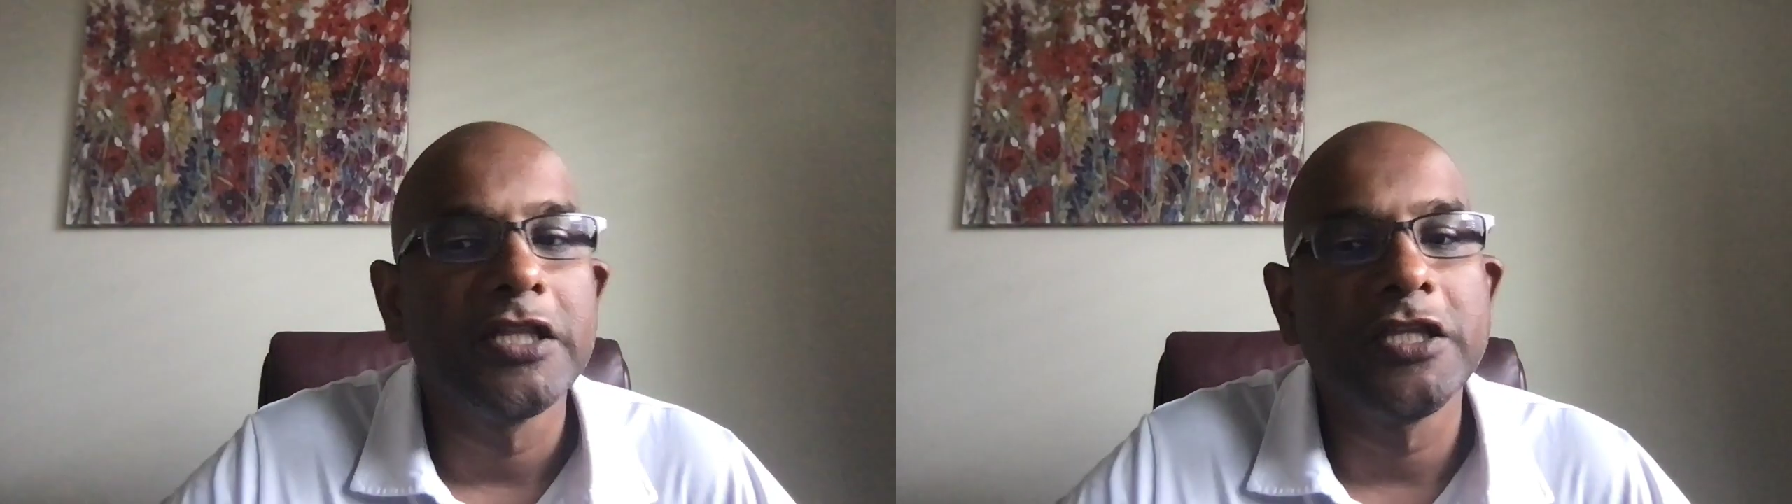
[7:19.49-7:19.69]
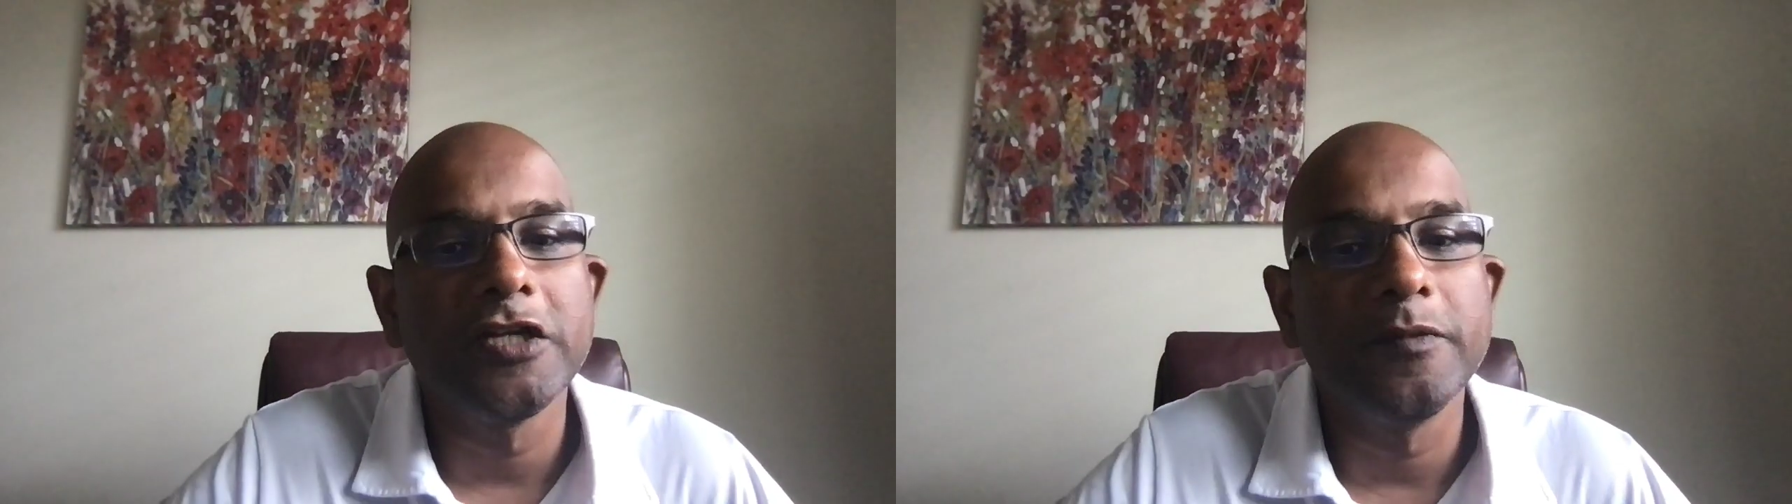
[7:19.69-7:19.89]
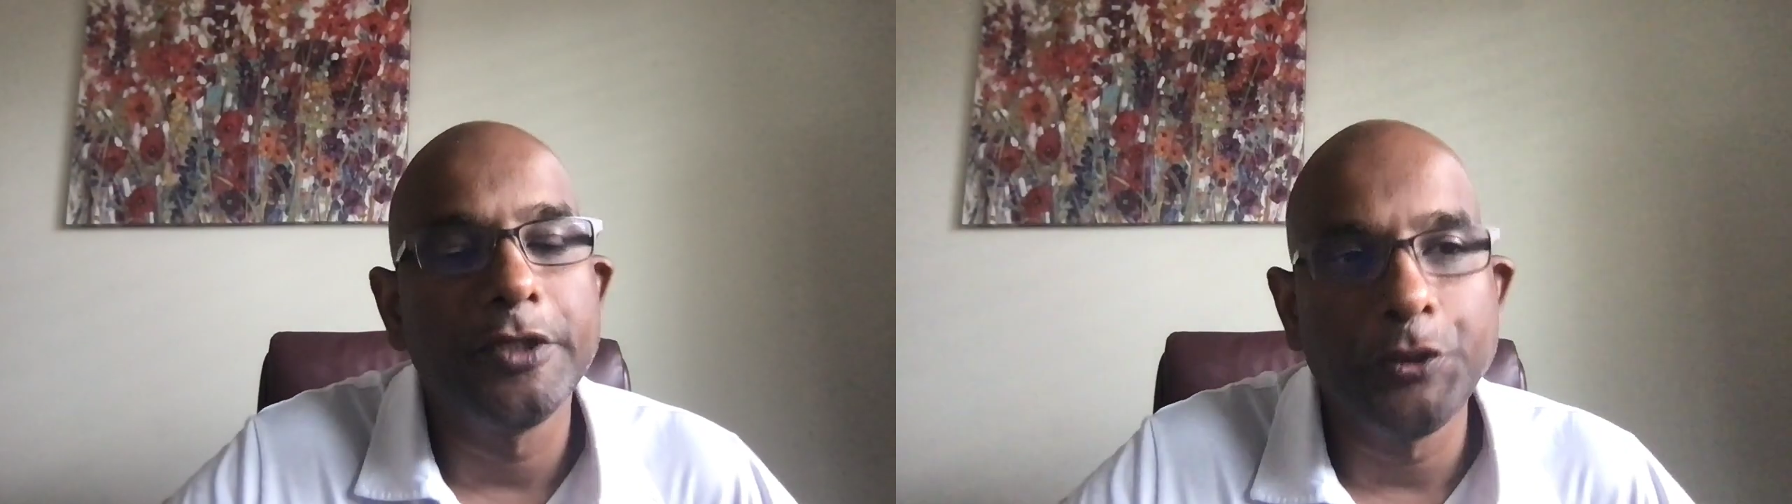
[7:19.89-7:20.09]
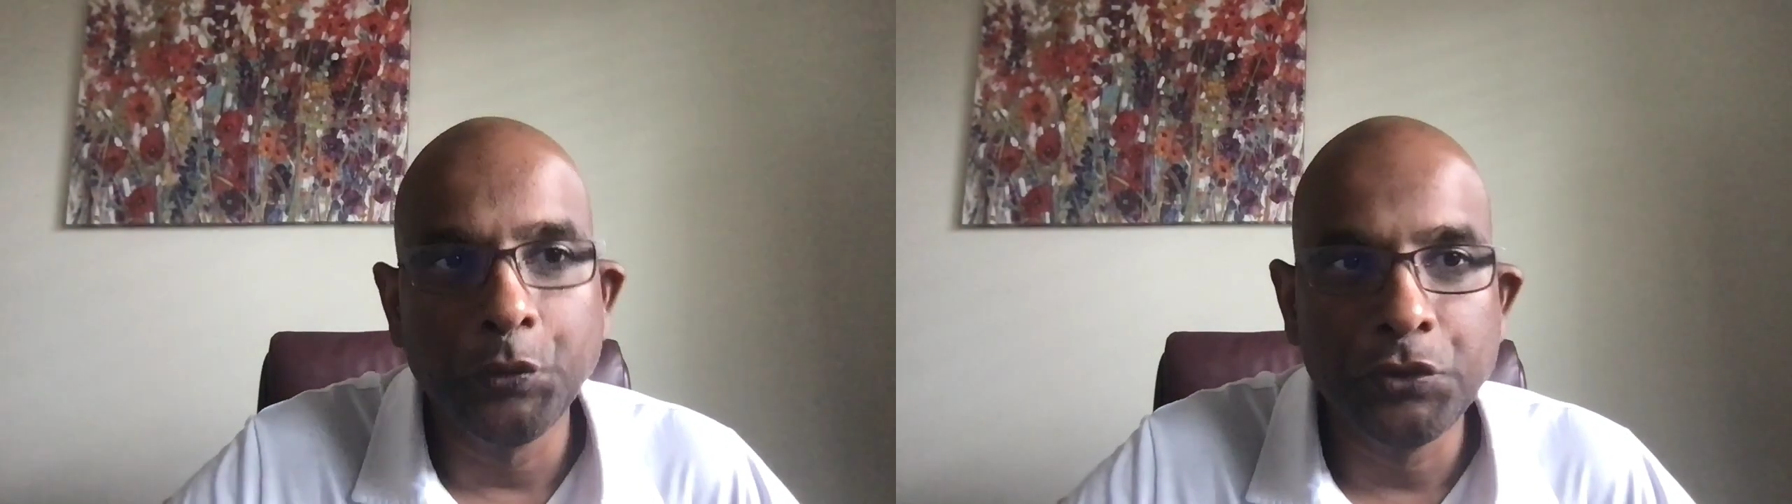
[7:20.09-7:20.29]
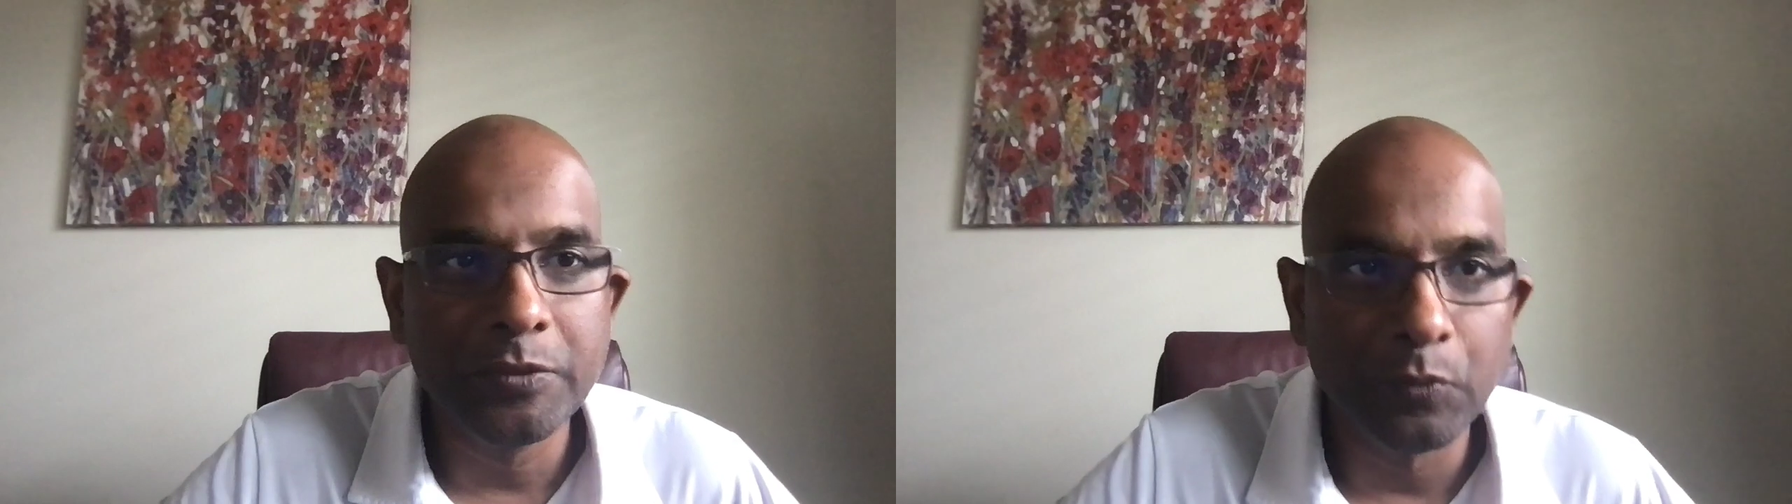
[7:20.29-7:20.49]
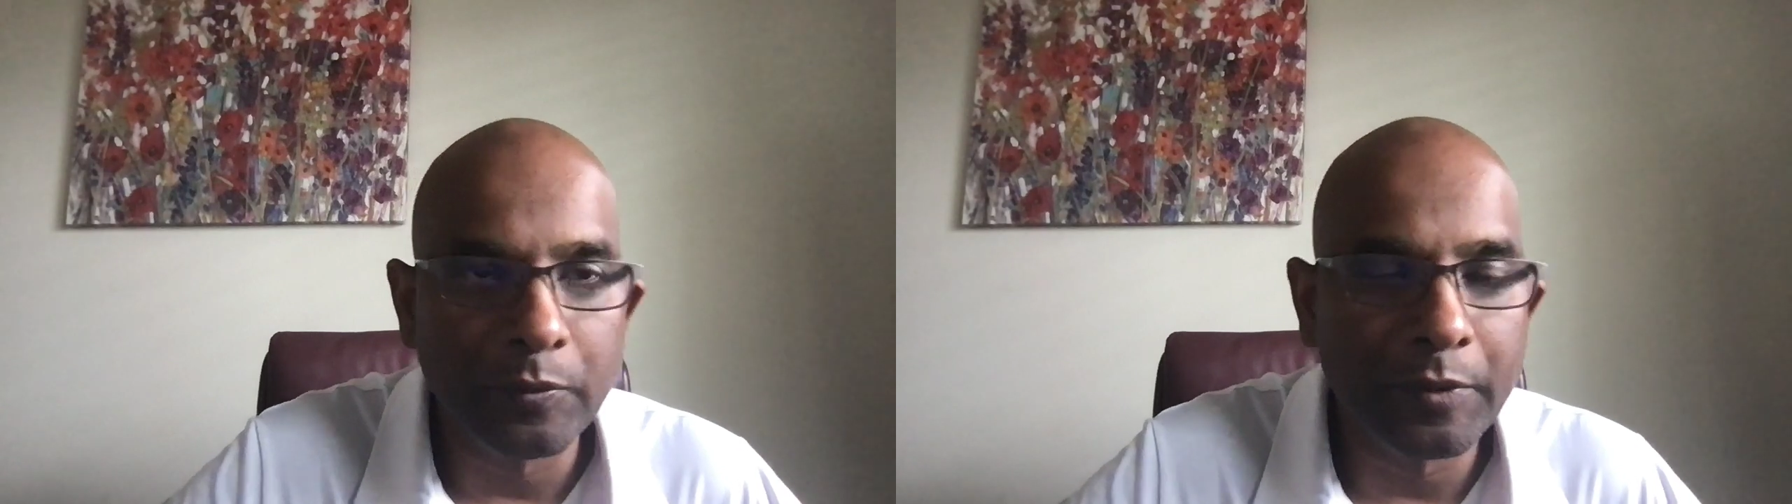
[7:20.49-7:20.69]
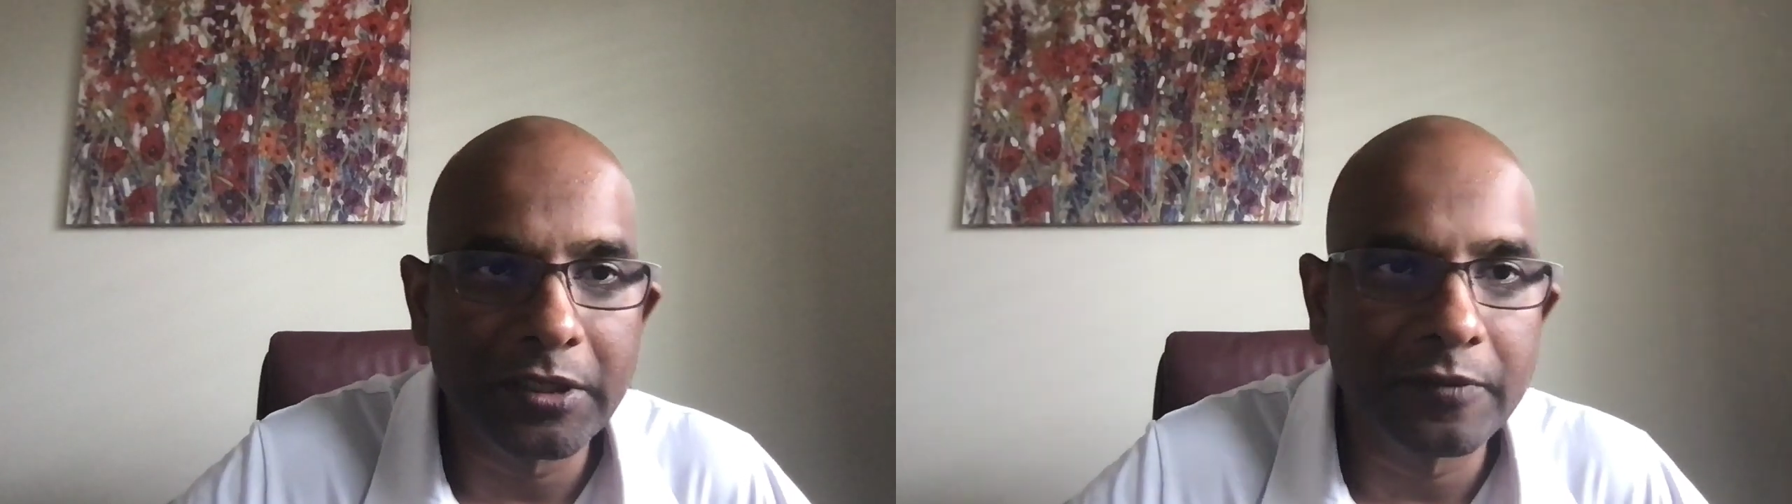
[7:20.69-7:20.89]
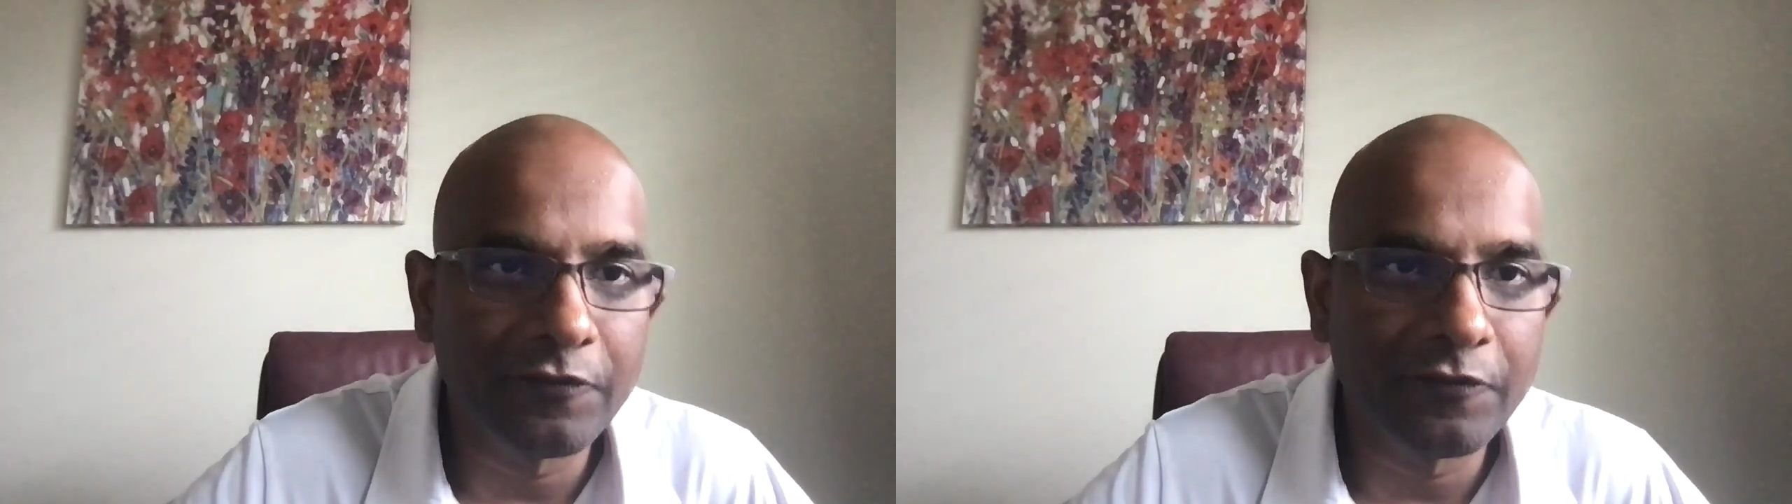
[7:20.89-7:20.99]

there will be huge momentum